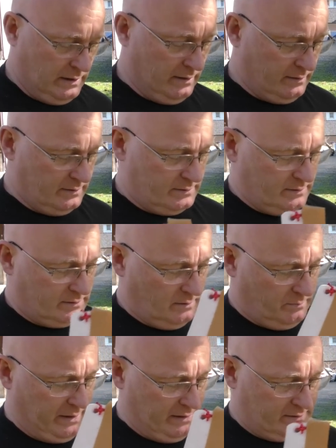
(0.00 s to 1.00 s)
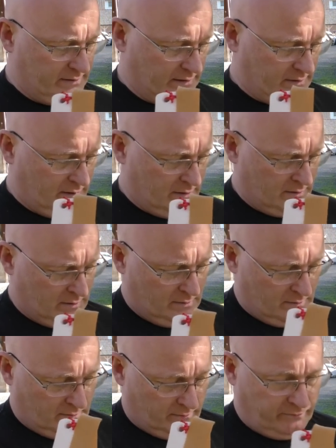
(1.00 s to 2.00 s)
and this is the band set
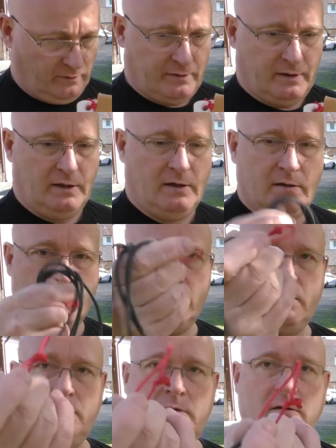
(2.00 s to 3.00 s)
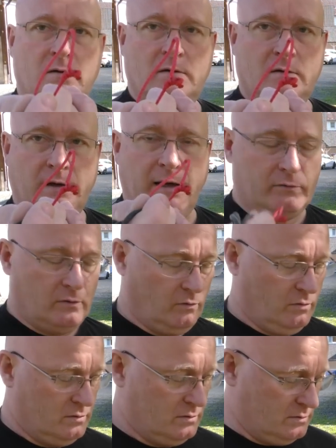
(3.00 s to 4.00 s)
for the
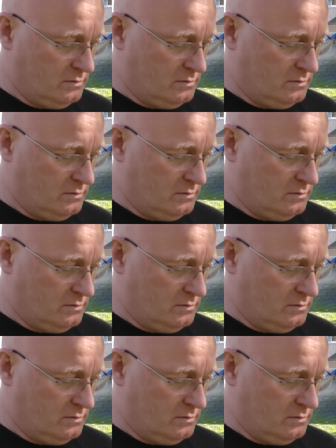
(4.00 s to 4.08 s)
arrow.